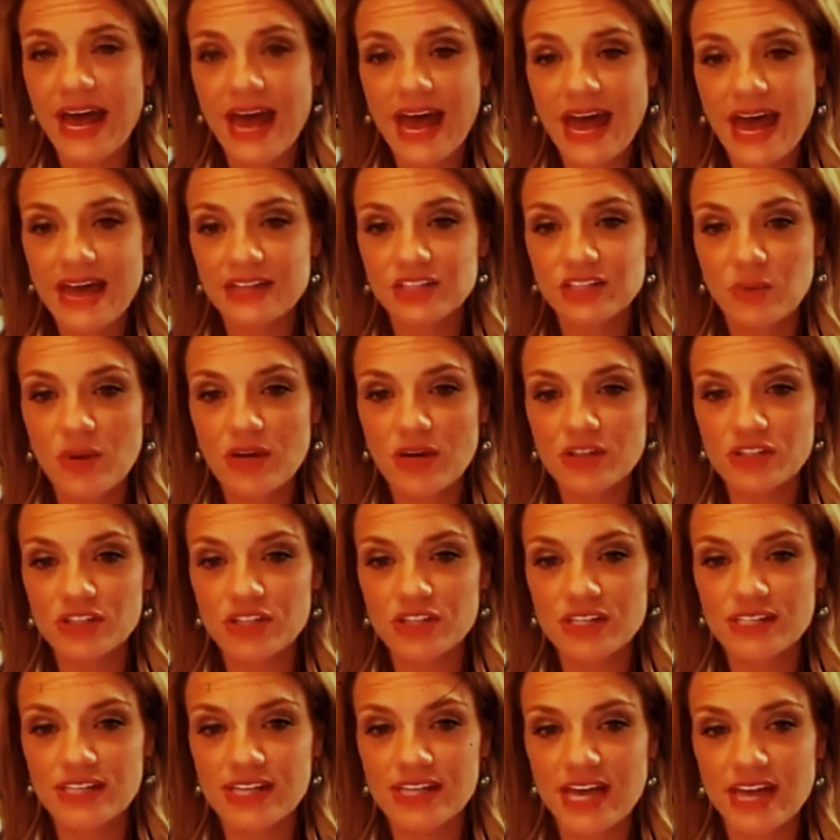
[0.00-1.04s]
ask
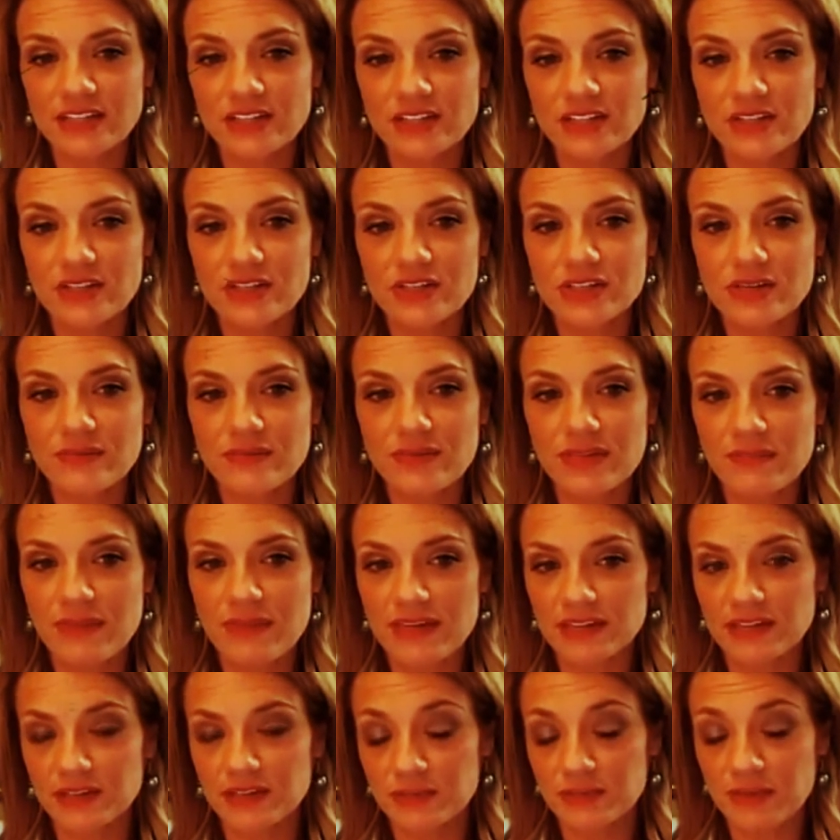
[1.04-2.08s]
questions, and learn some of the
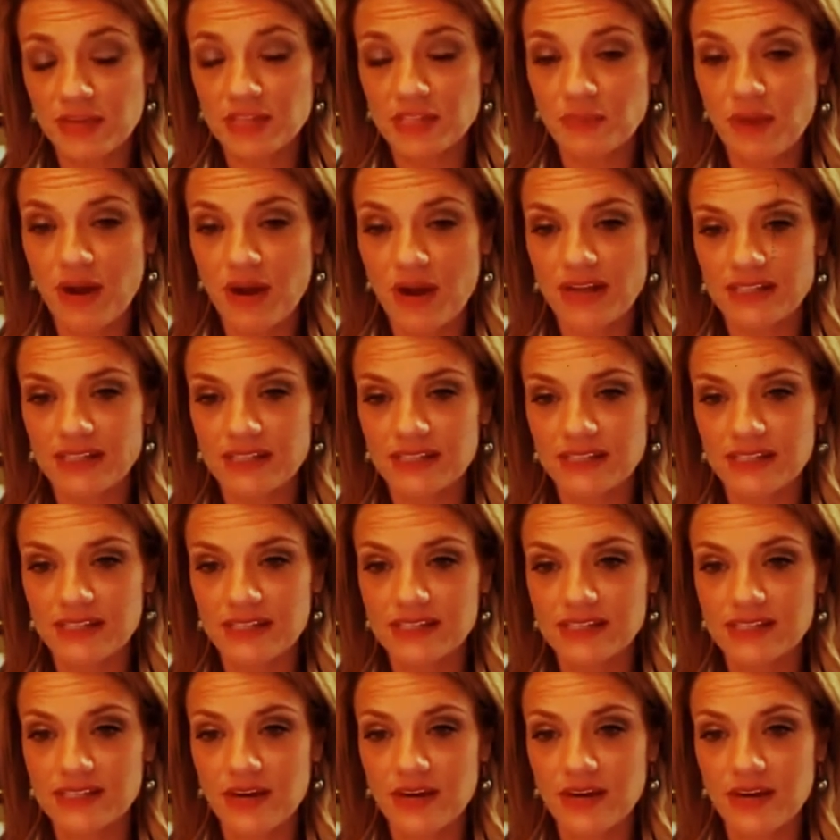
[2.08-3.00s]
best, best practices.